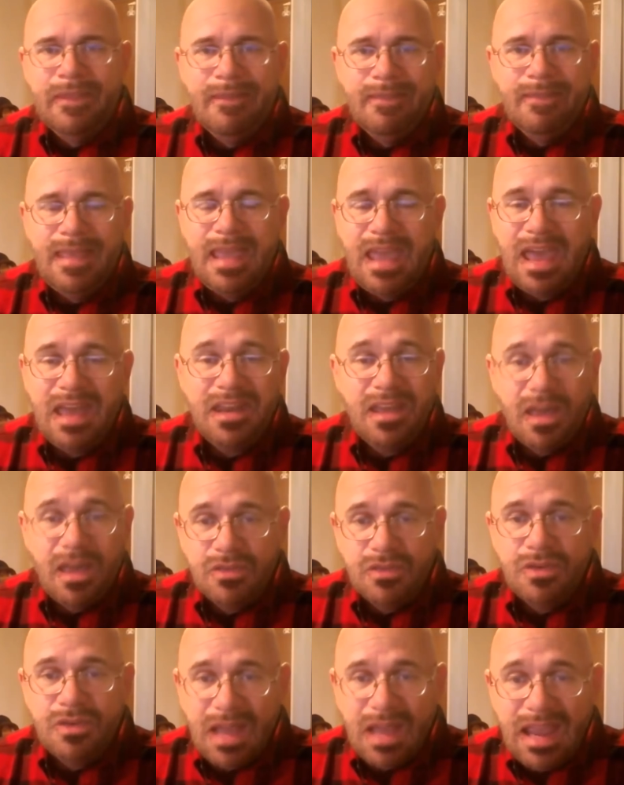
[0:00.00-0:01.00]
They had
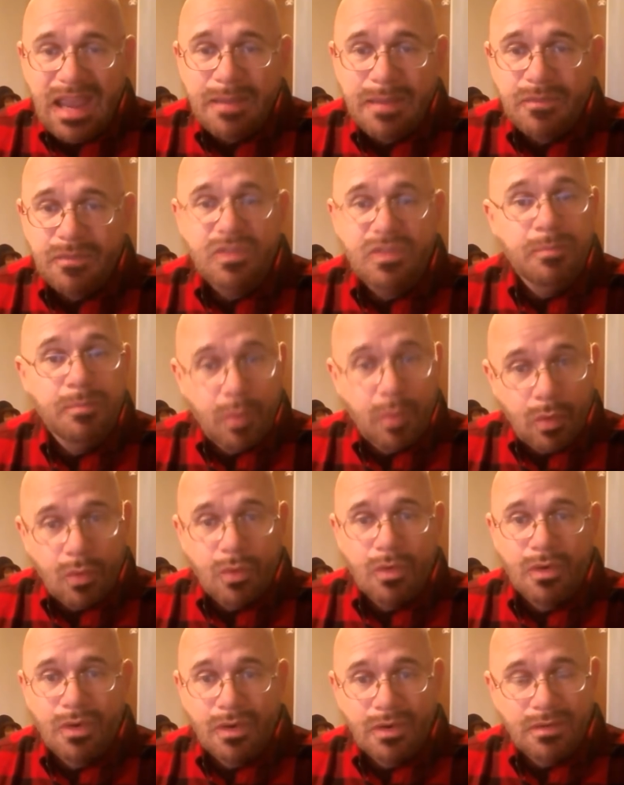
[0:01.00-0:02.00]
other names, the
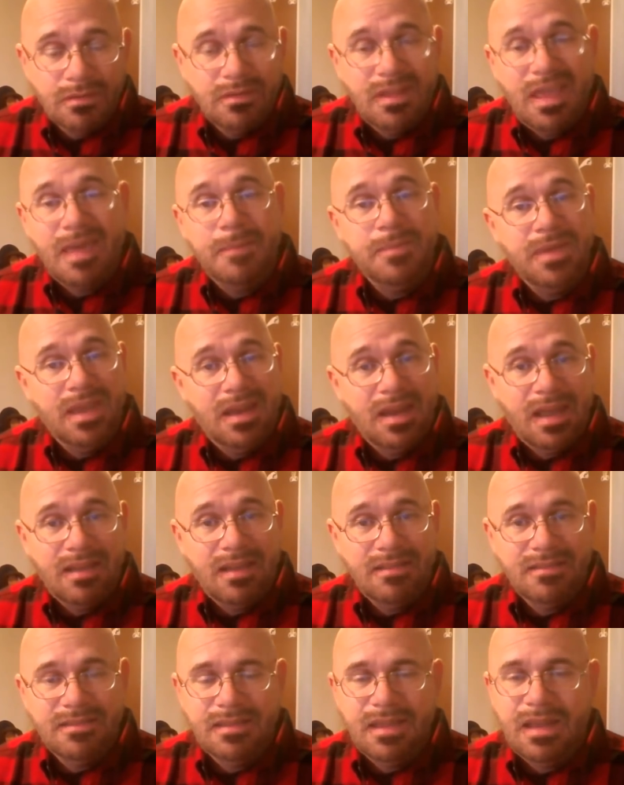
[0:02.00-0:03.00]
poor,
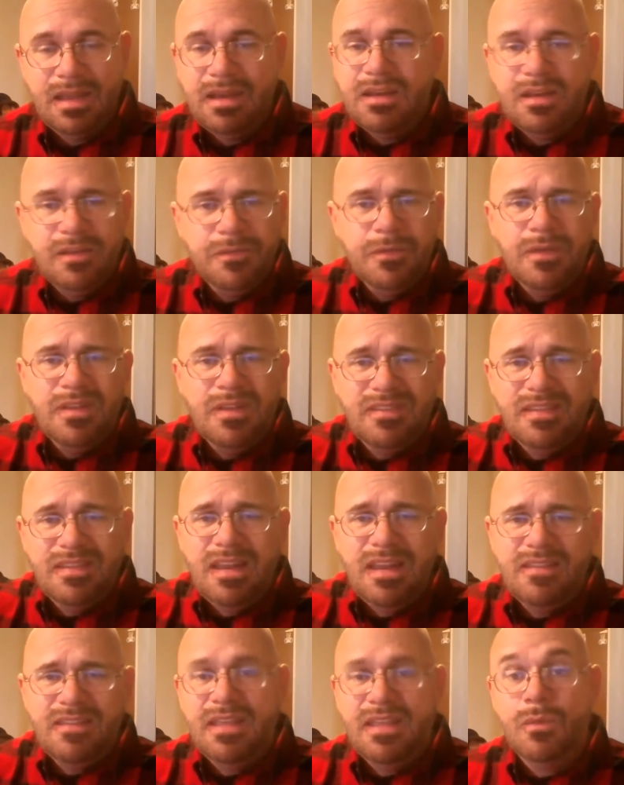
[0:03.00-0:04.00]
Ebionites. And in different
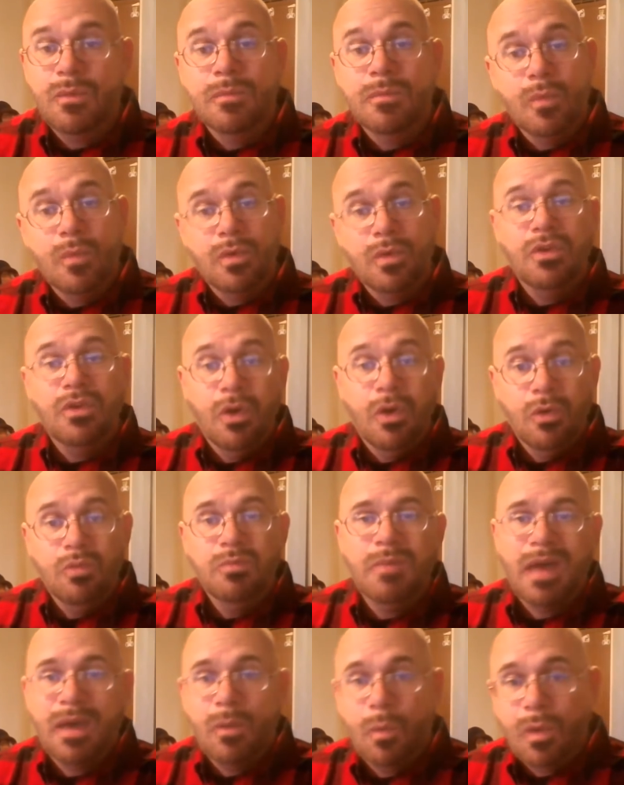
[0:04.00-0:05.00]
cities they were more known
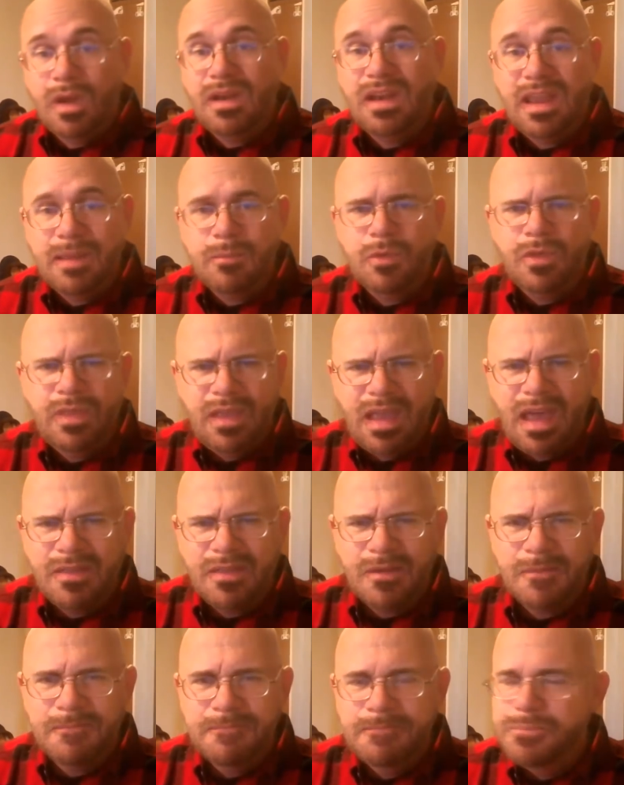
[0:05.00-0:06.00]
by one name or the
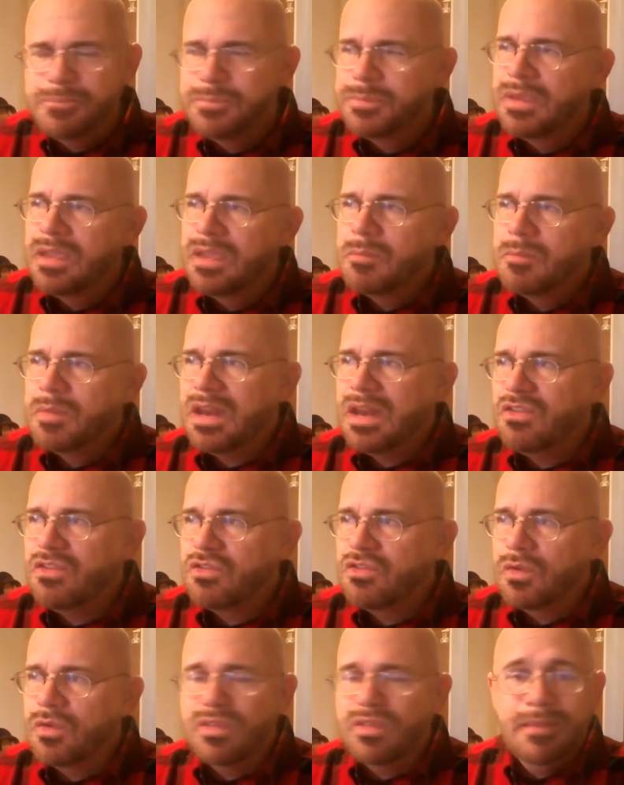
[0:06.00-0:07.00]
other. But in
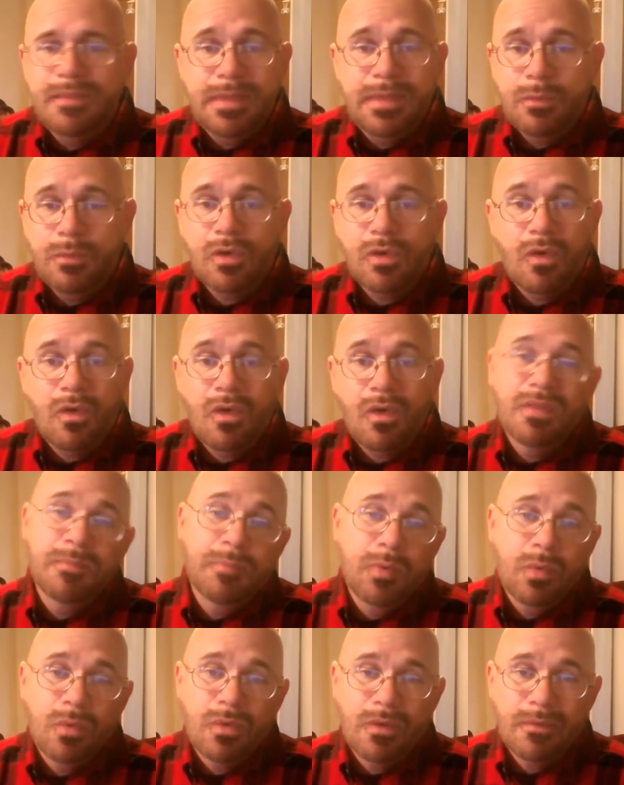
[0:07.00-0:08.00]
Jerusalem they were called the
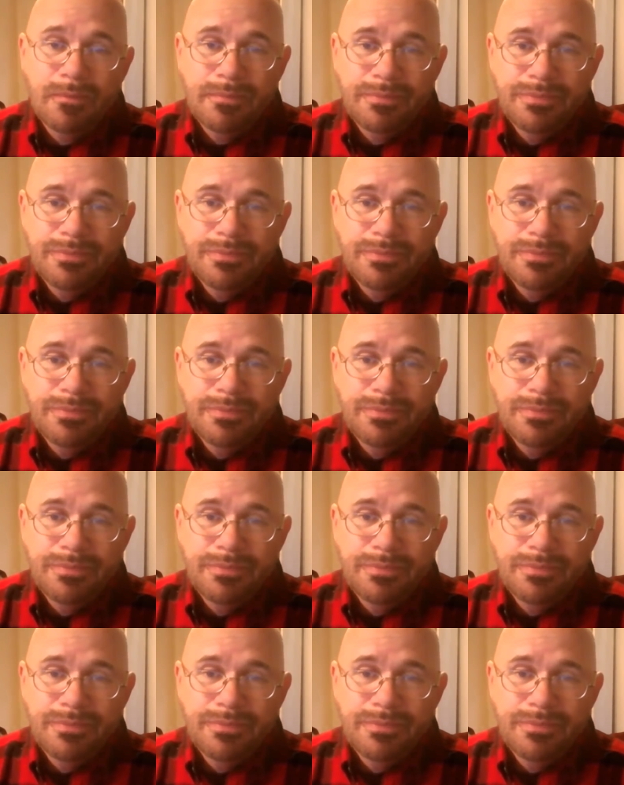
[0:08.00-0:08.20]
poor.